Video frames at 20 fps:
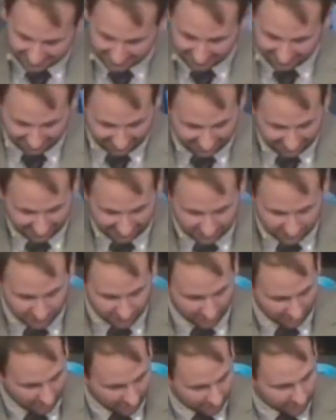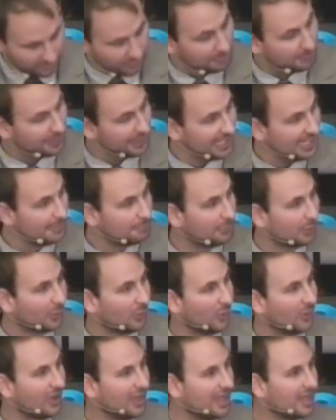things to other
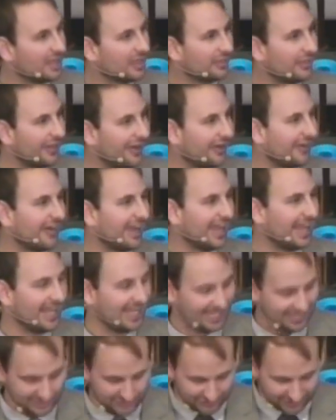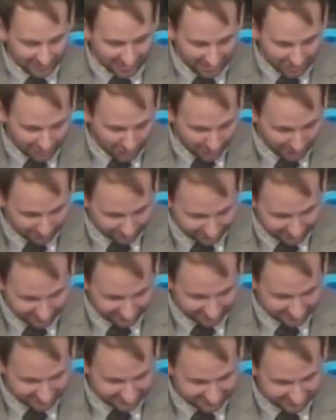people their age that often.
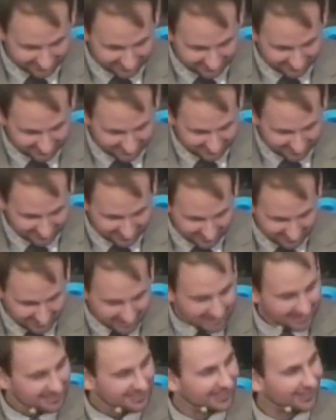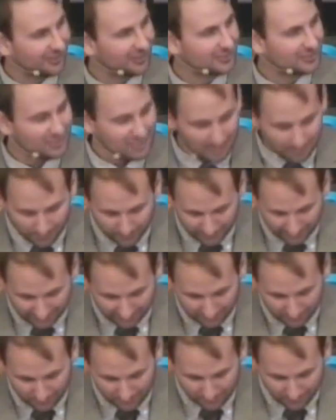Telling someone that
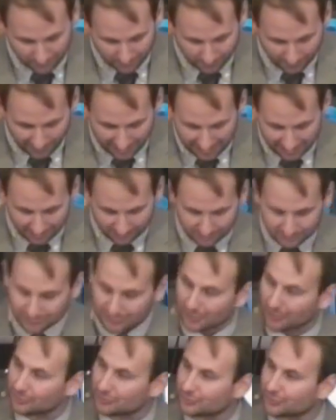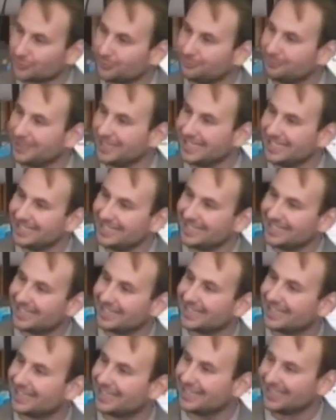you look great on social
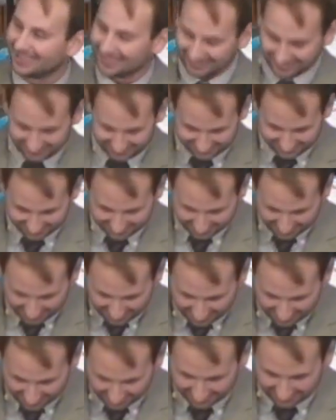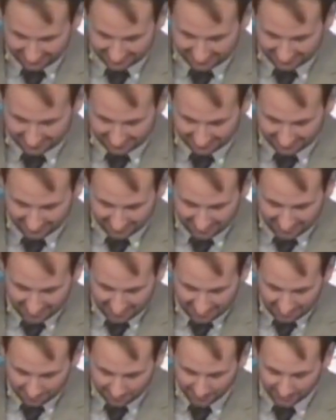media is nice,
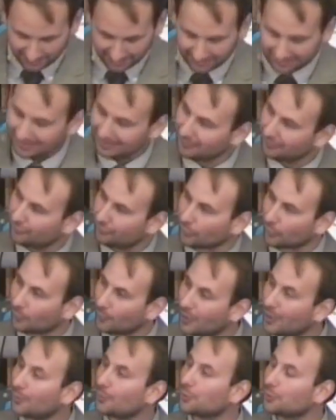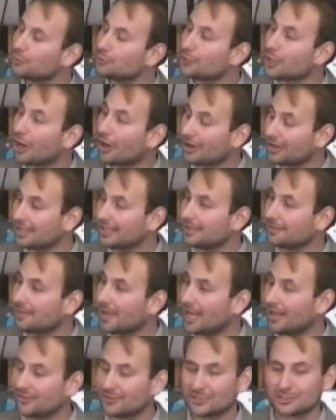but for what we're talking
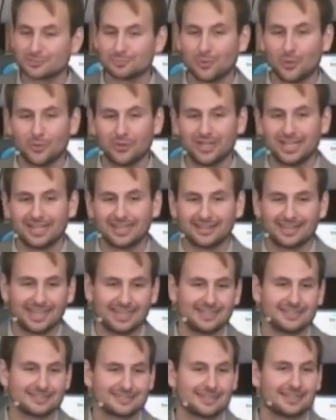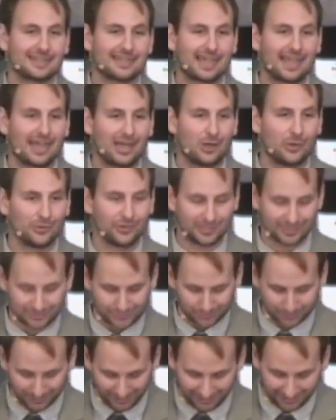about this morning, that doesn't count
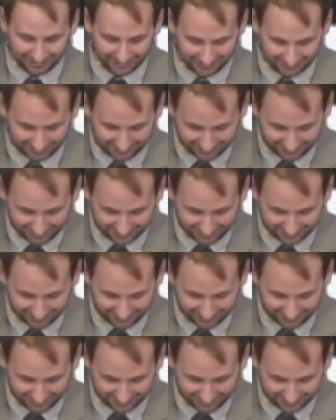this week.